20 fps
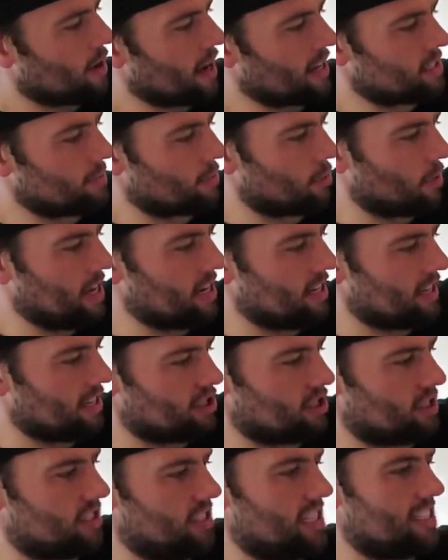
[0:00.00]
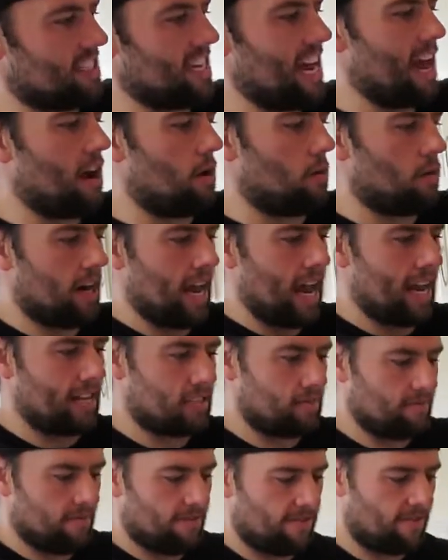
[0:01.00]
We got some green deliciousness. Now we're gonna add
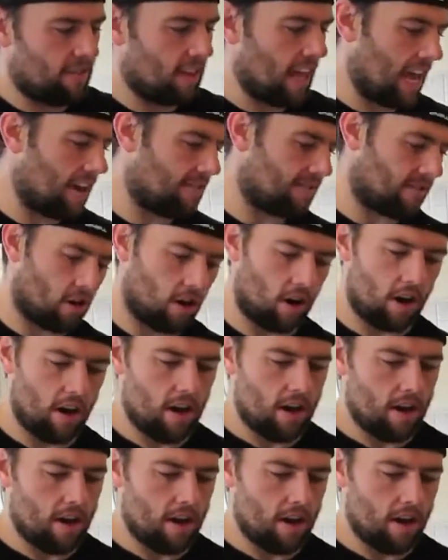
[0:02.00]
some flavor.